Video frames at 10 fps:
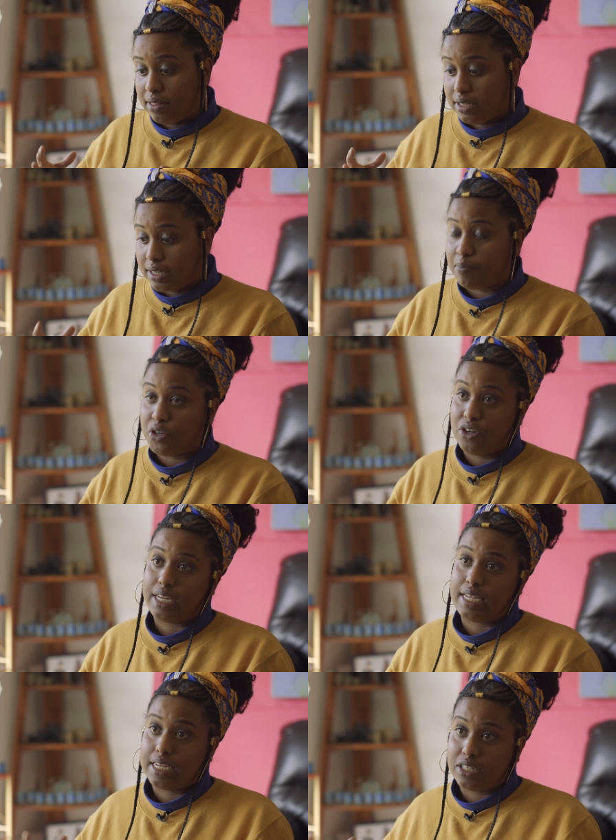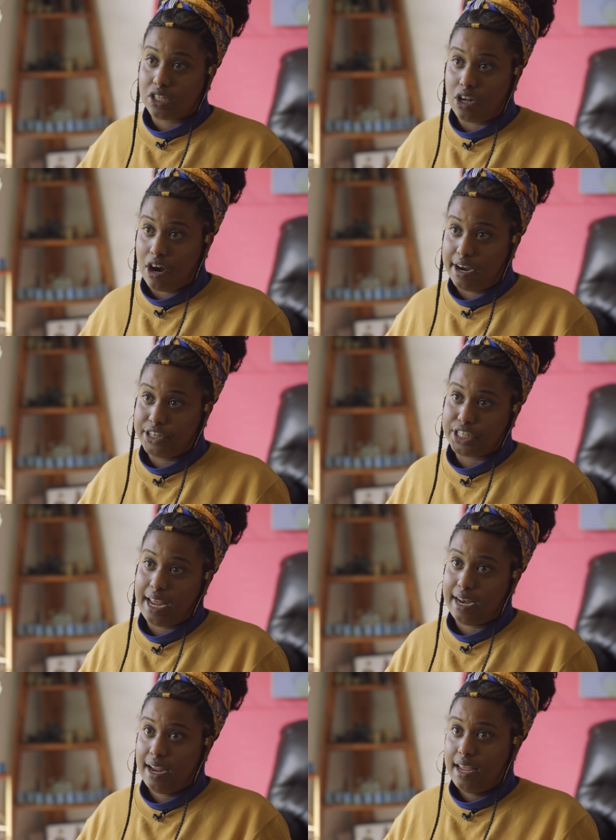this community is large
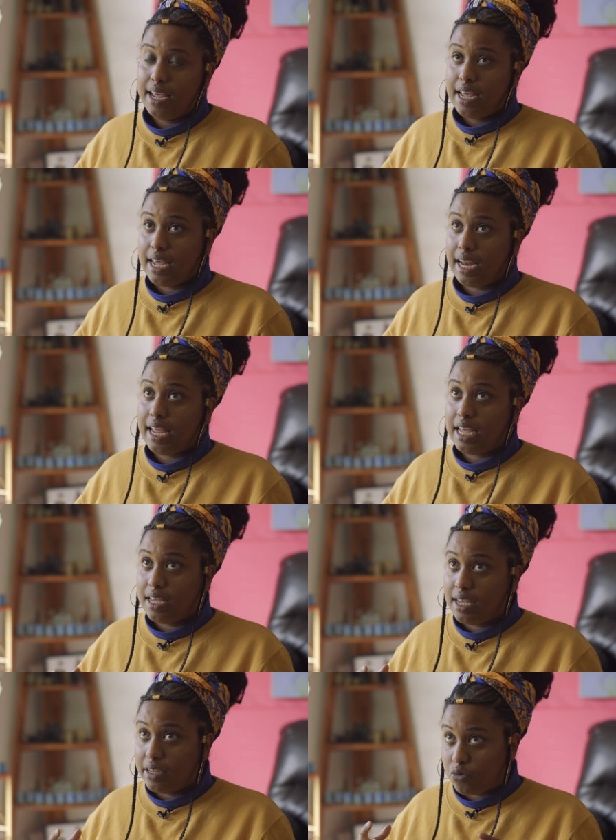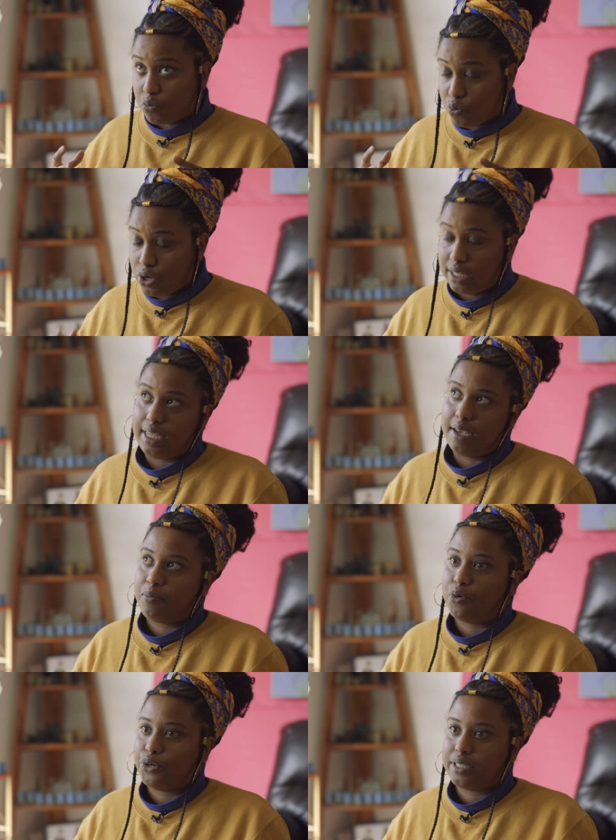and it is really
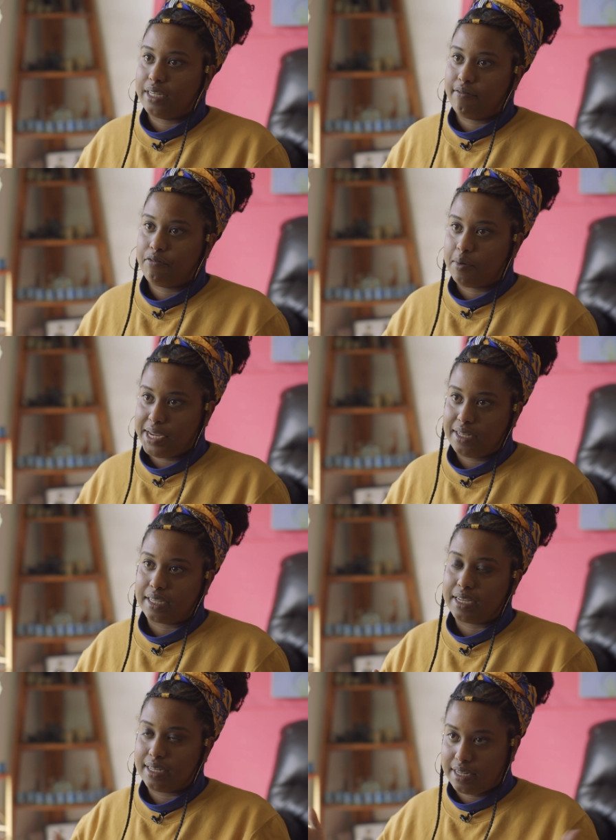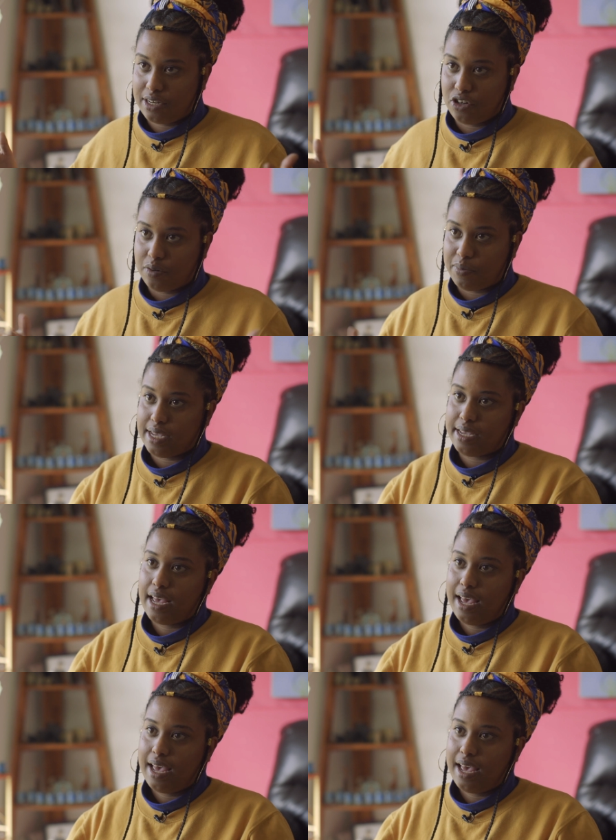important for me to continue to be